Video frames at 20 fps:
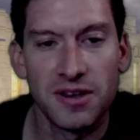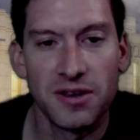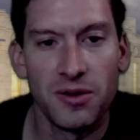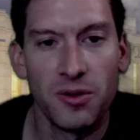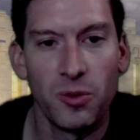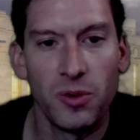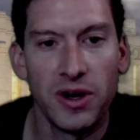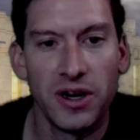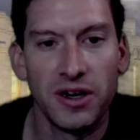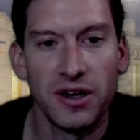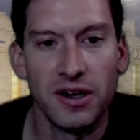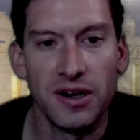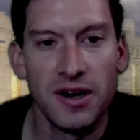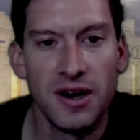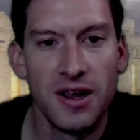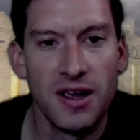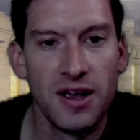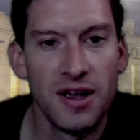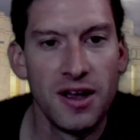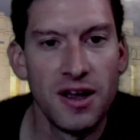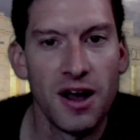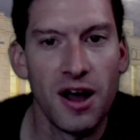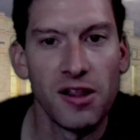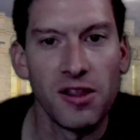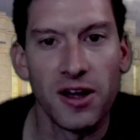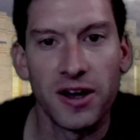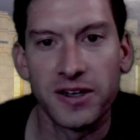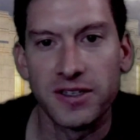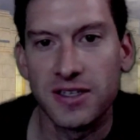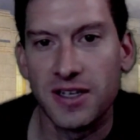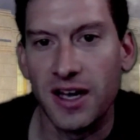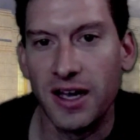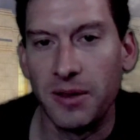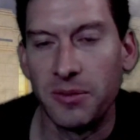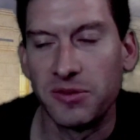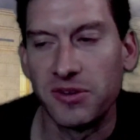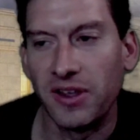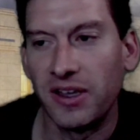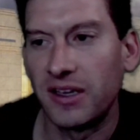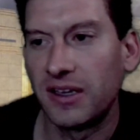where a lot of
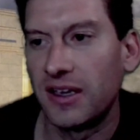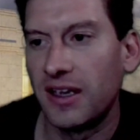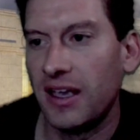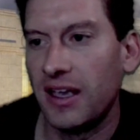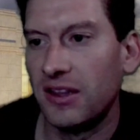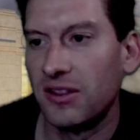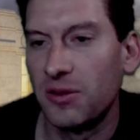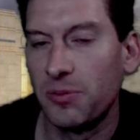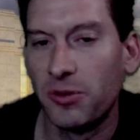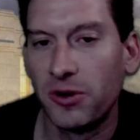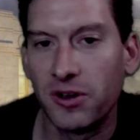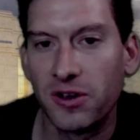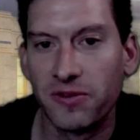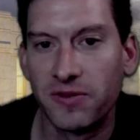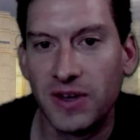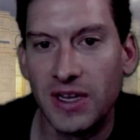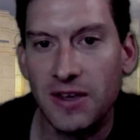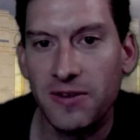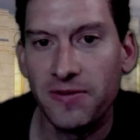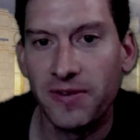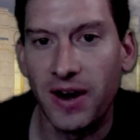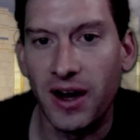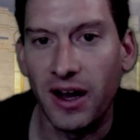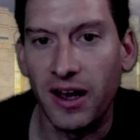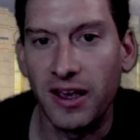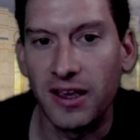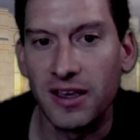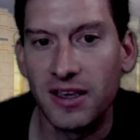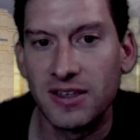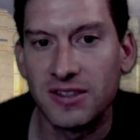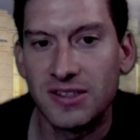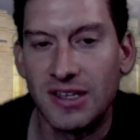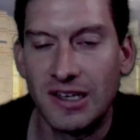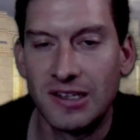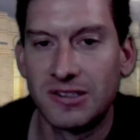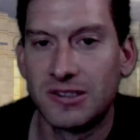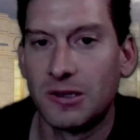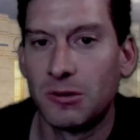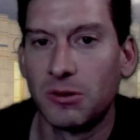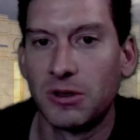times, like in the book of Nephi, he
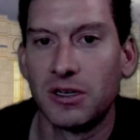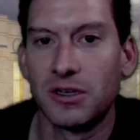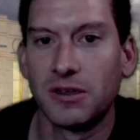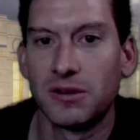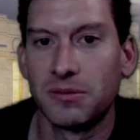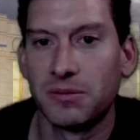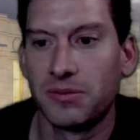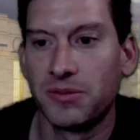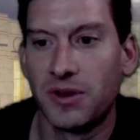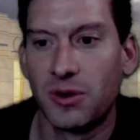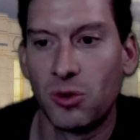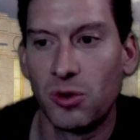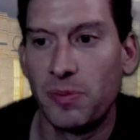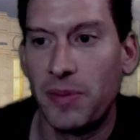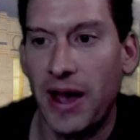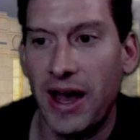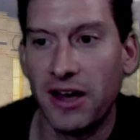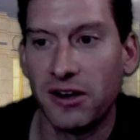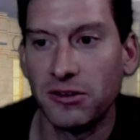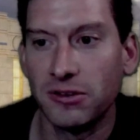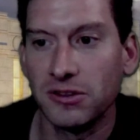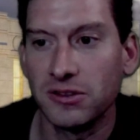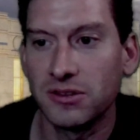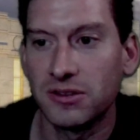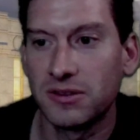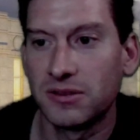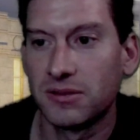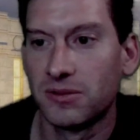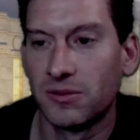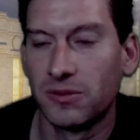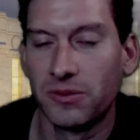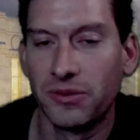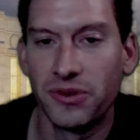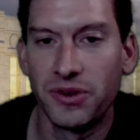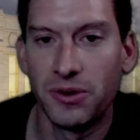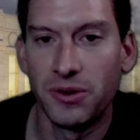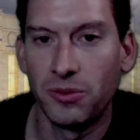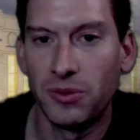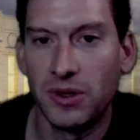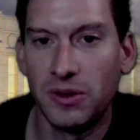says there were battles.
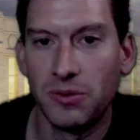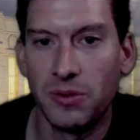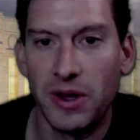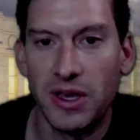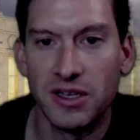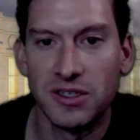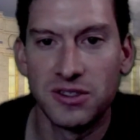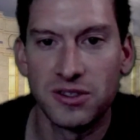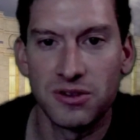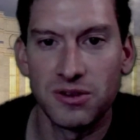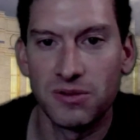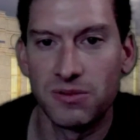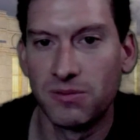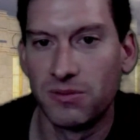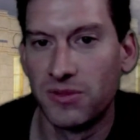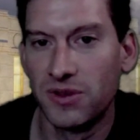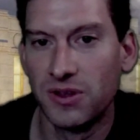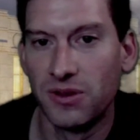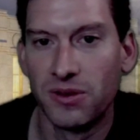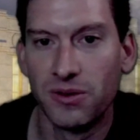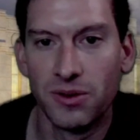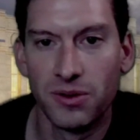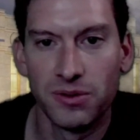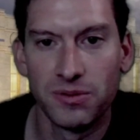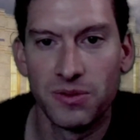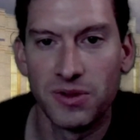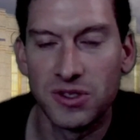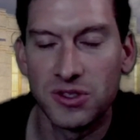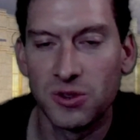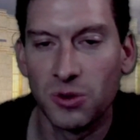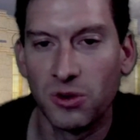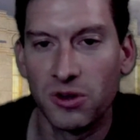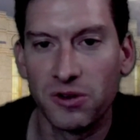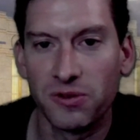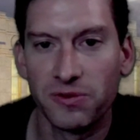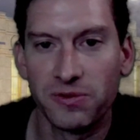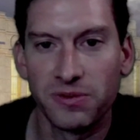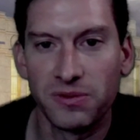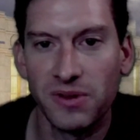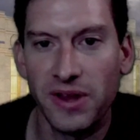We waged the sword
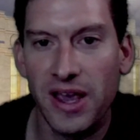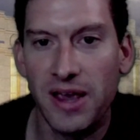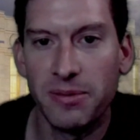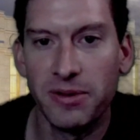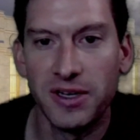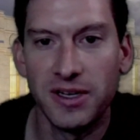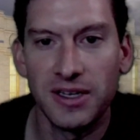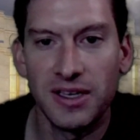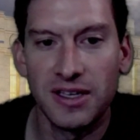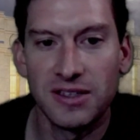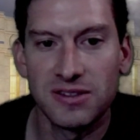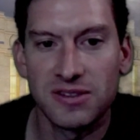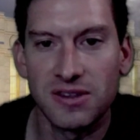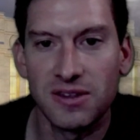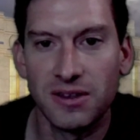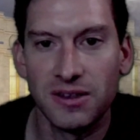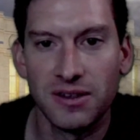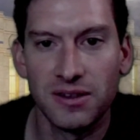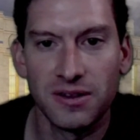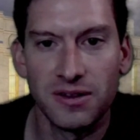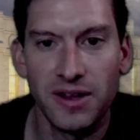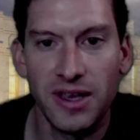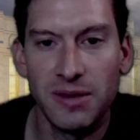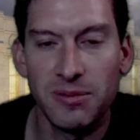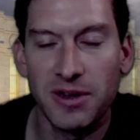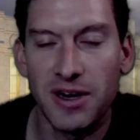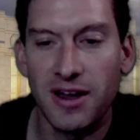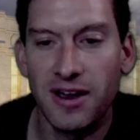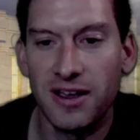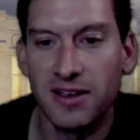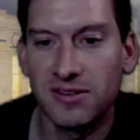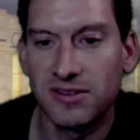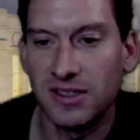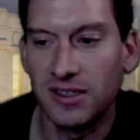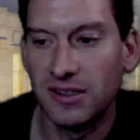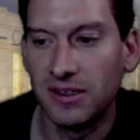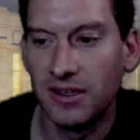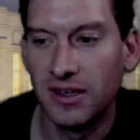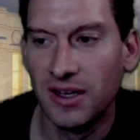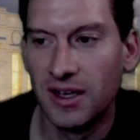of Laban against the Lamanites,
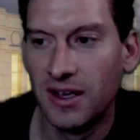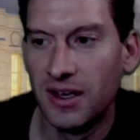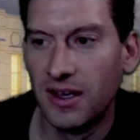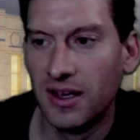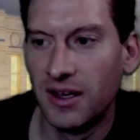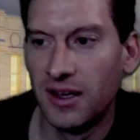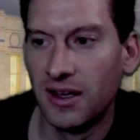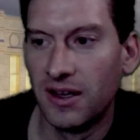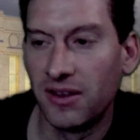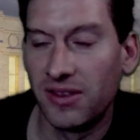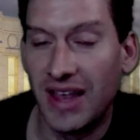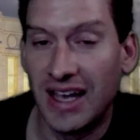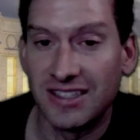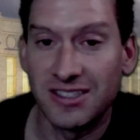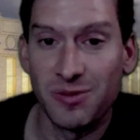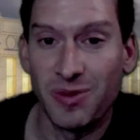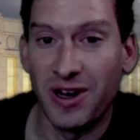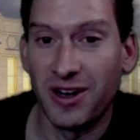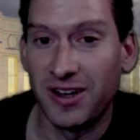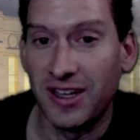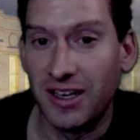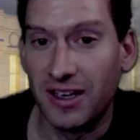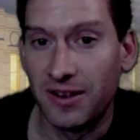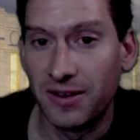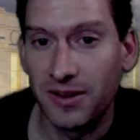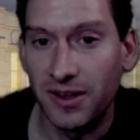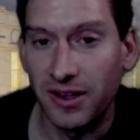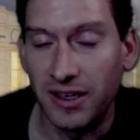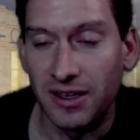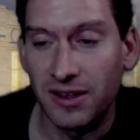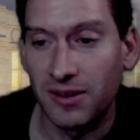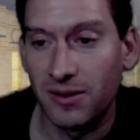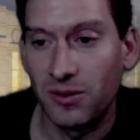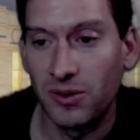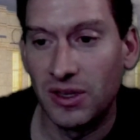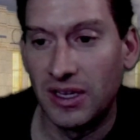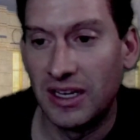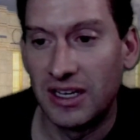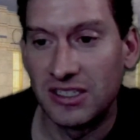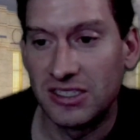and that's about it. Like,
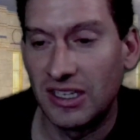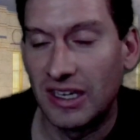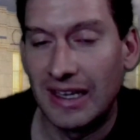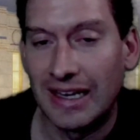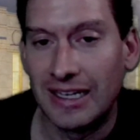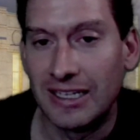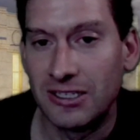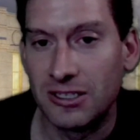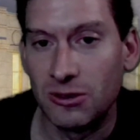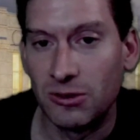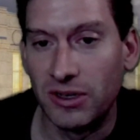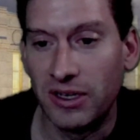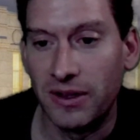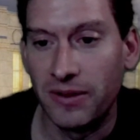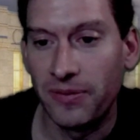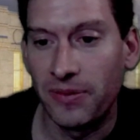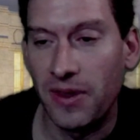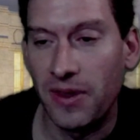he doesn't get into it.